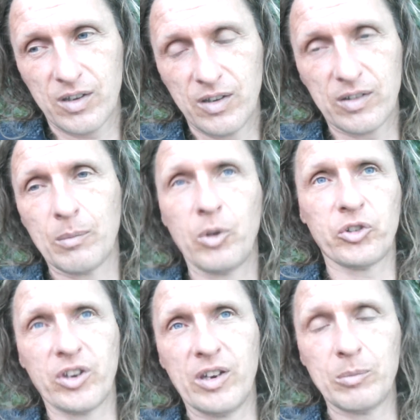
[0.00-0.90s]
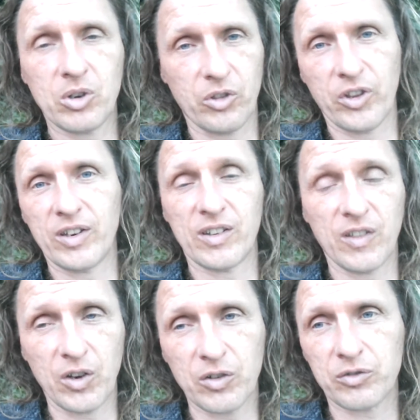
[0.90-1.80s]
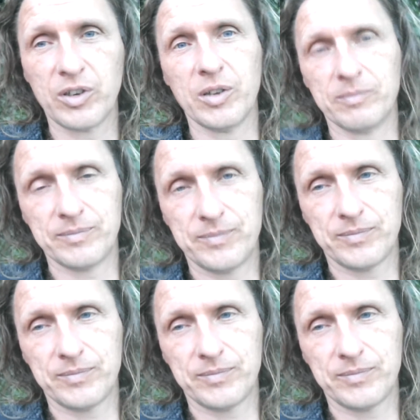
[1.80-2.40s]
is the most inimical thing to their freedom.